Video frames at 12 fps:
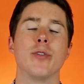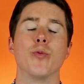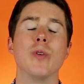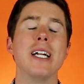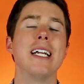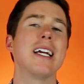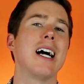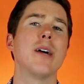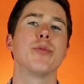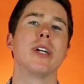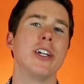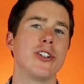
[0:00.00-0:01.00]
of a reading
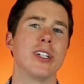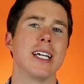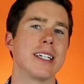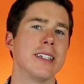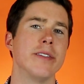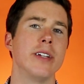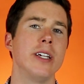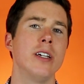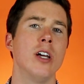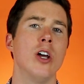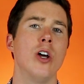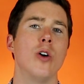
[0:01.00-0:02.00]
comprehension activity
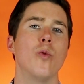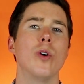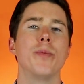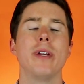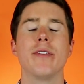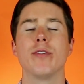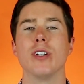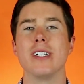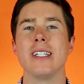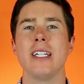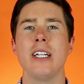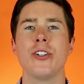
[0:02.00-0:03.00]
would be for a
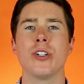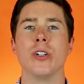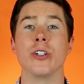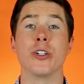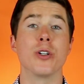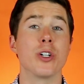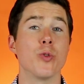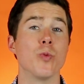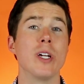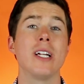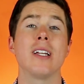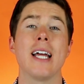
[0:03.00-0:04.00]
teacher during a
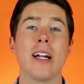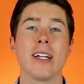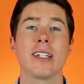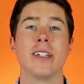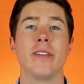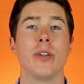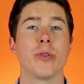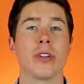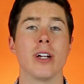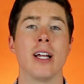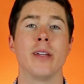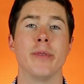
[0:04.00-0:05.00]
read aloud activity with
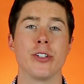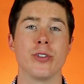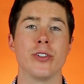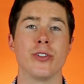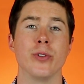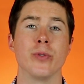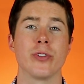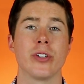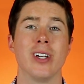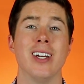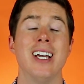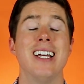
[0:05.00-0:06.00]
their elementary
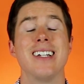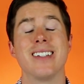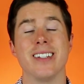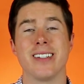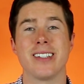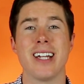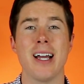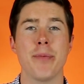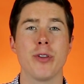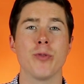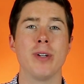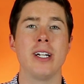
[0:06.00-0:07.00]
students to
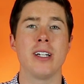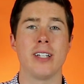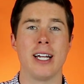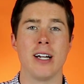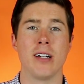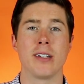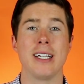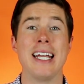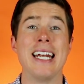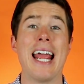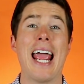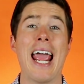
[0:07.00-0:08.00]
stop the reading aloud
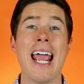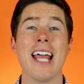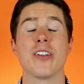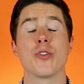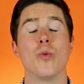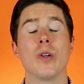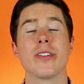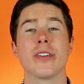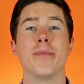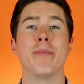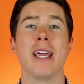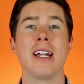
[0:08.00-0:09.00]
and ask what's
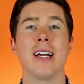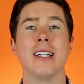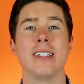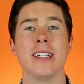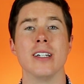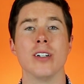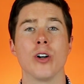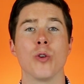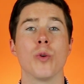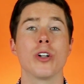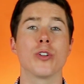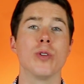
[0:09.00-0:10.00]
the main idea or
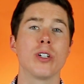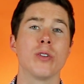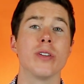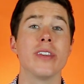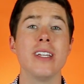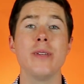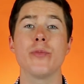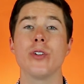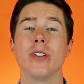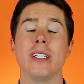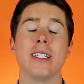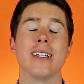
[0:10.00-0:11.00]
what are critical themes
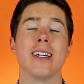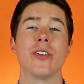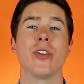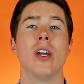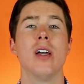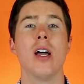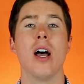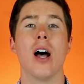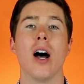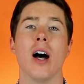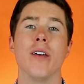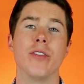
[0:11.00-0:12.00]
or details
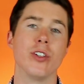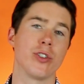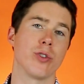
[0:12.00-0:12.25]
of the